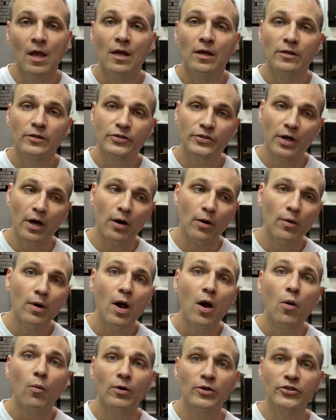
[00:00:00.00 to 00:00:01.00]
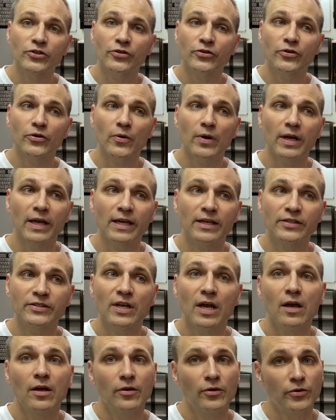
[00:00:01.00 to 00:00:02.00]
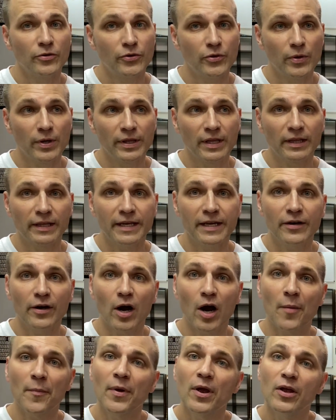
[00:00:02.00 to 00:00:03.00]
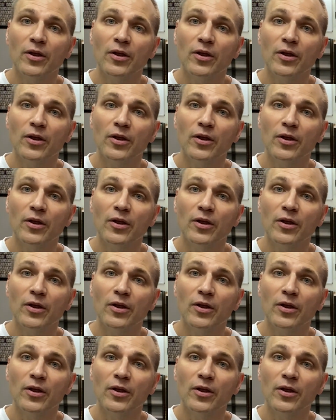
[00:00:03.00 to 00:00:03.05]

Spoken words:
So what you're doing is, you're doing the lead arm,